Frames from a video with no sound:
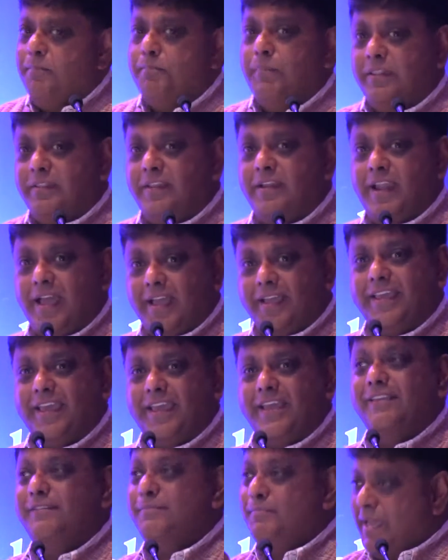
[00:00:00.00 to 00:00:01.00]

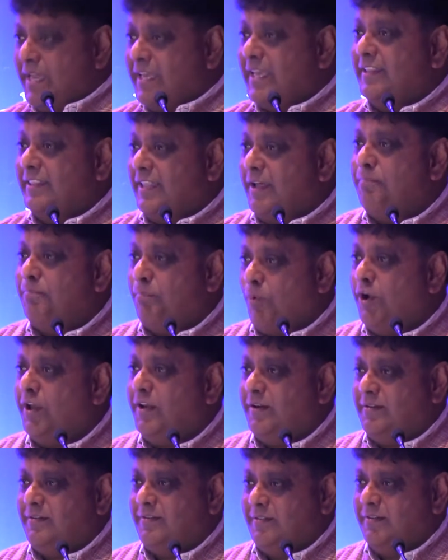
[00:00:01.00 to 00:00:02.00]
Bandaranaike is making that
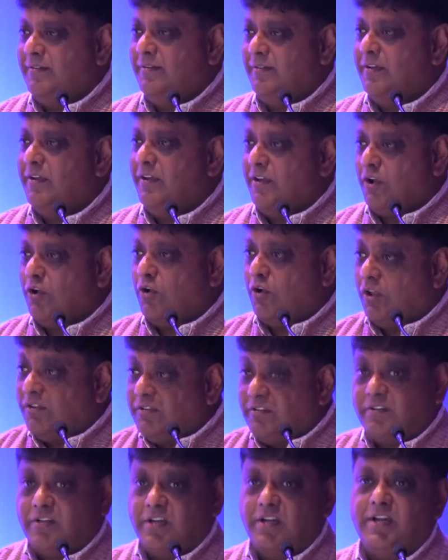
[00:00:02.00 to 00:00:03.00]
point
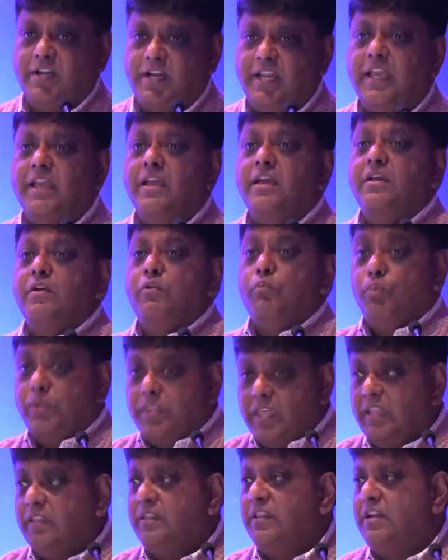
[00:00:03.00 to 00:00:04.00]
constantly
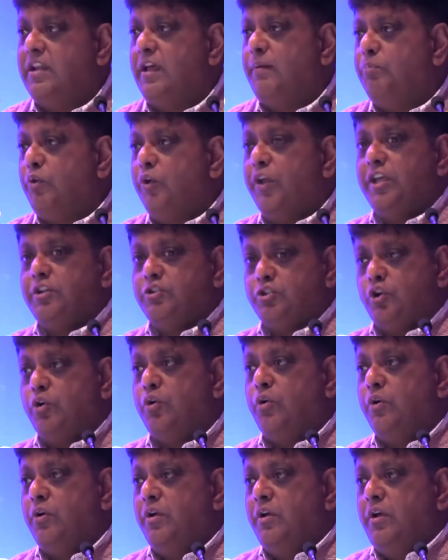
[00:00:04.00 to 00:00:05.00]
within the
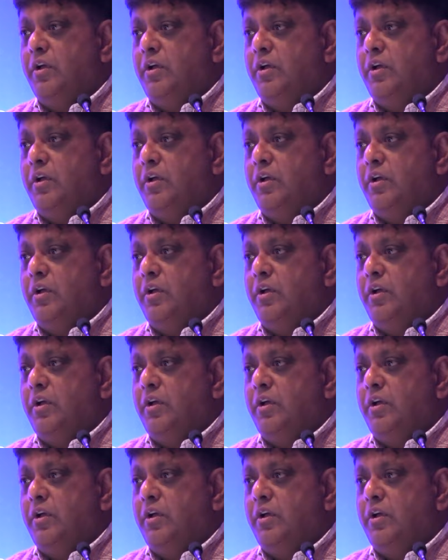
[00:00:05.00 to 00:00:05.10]
WHO,